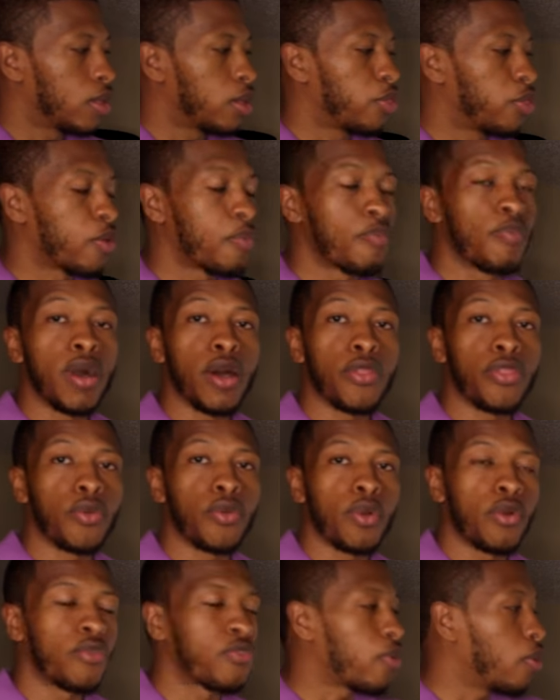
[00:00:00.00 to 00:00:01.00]
the mother
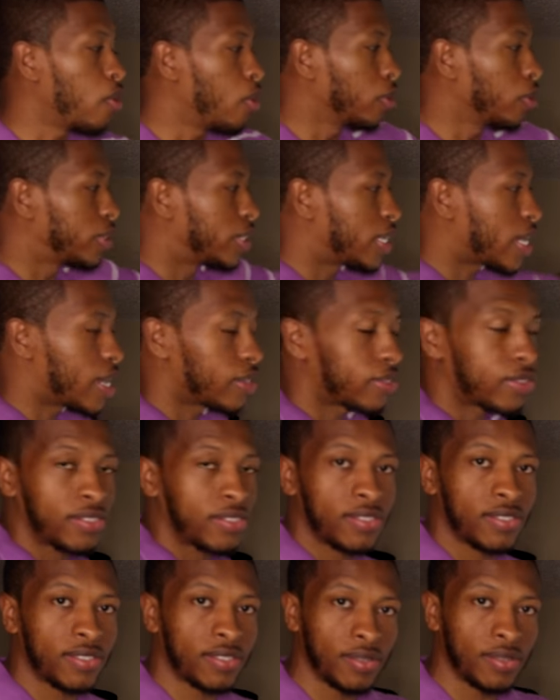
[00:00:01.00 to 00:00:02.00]
of all
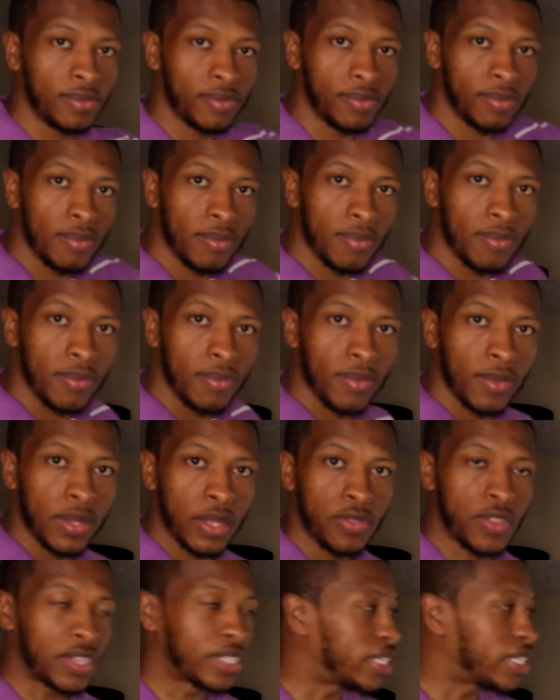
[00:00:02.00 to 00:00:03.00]
debts,
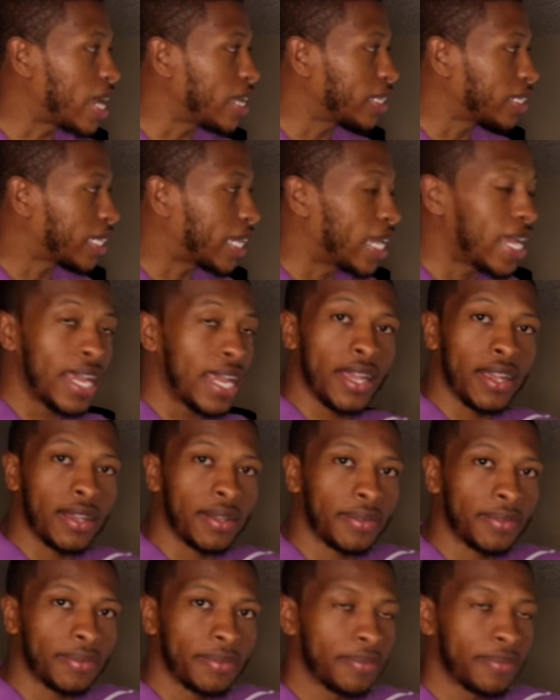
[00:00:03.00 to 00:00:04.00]
the debt king,
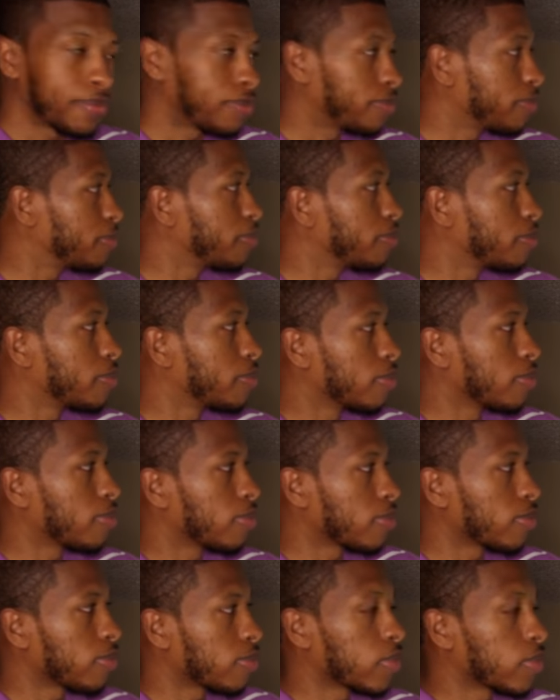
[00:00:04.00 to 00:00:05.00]

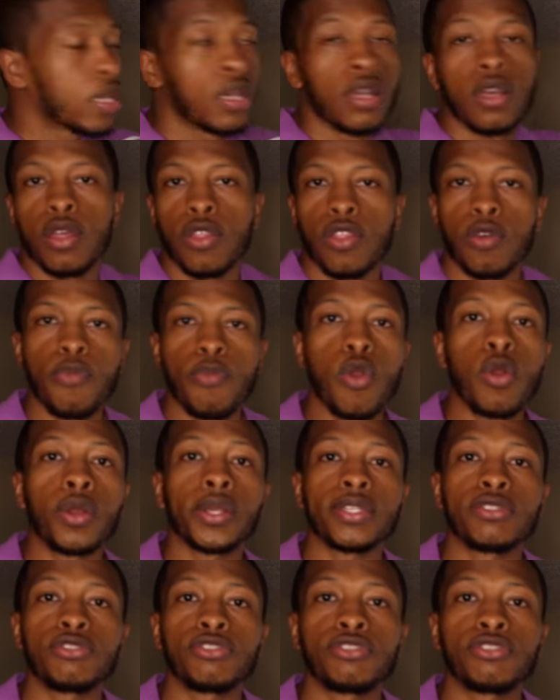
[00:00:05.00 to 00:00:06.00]
the
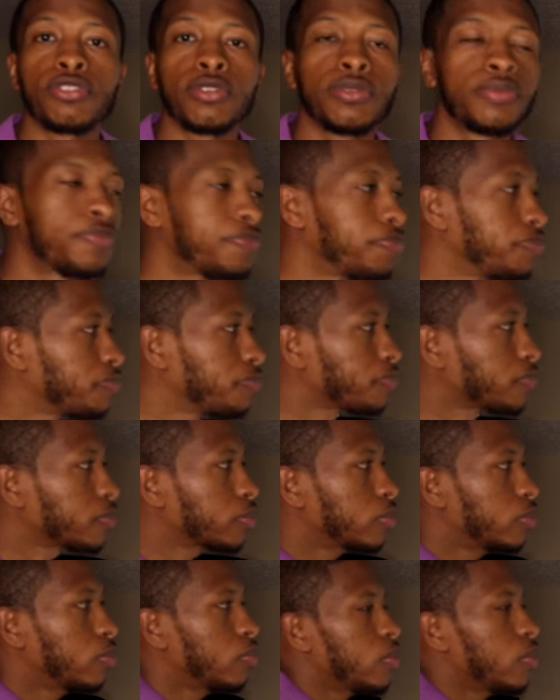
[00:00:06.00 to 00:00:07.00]
mortgage.
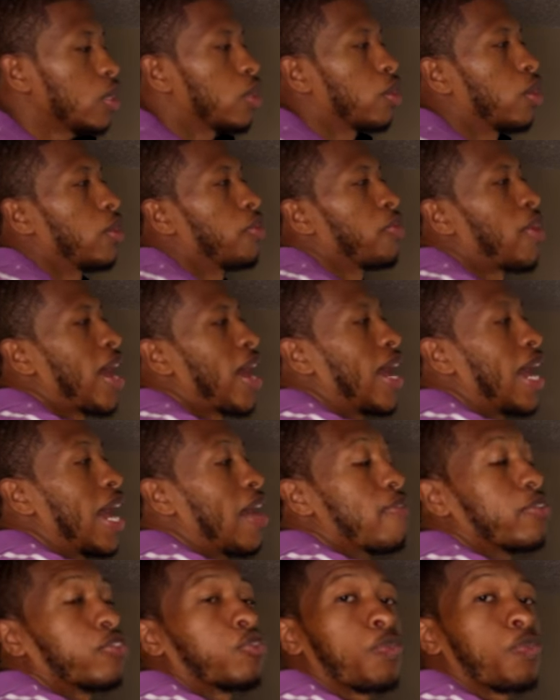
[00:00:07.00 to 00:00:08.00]
The
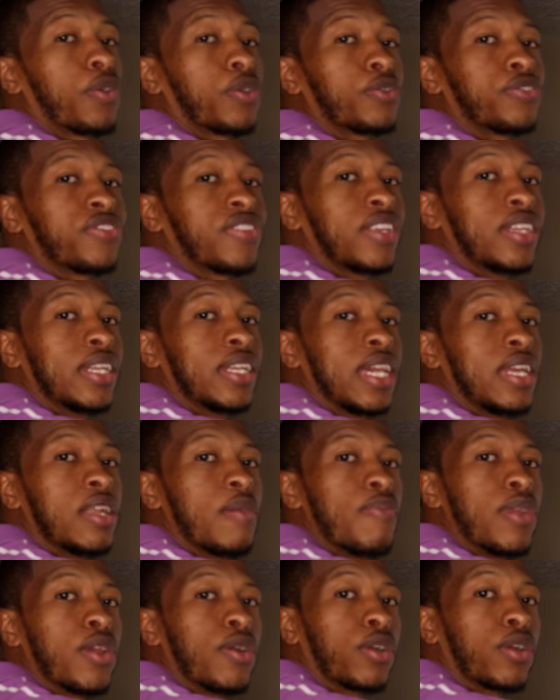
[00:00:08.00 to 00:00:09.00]
average person in
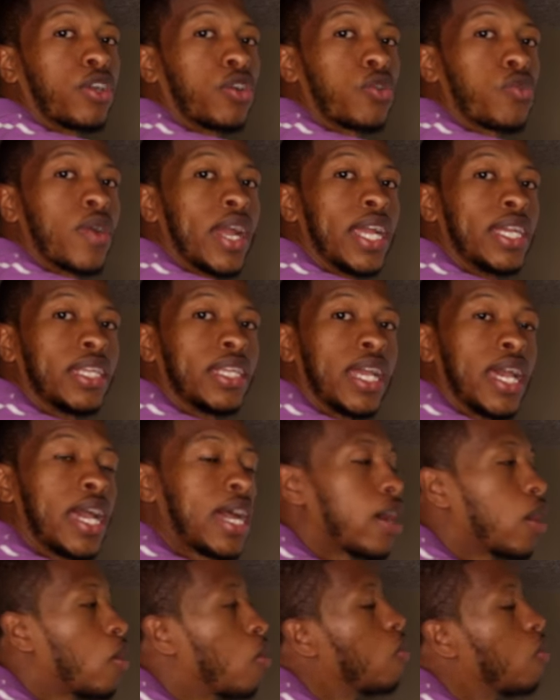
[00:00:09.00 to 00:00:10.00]
America right
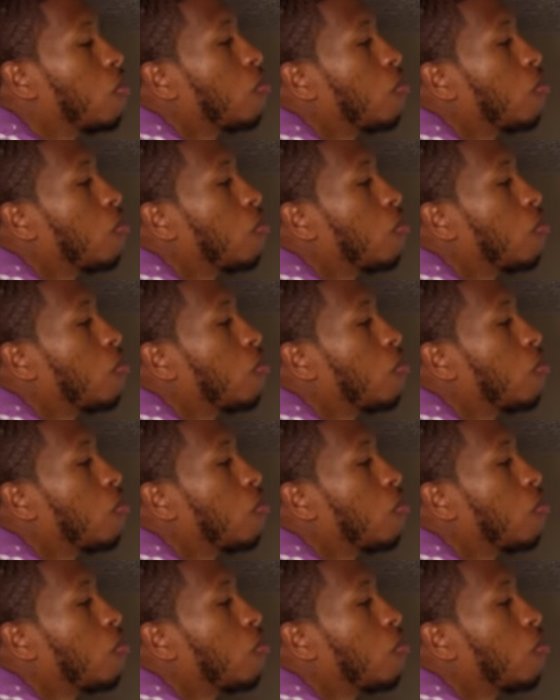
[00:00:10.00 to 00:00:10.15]
now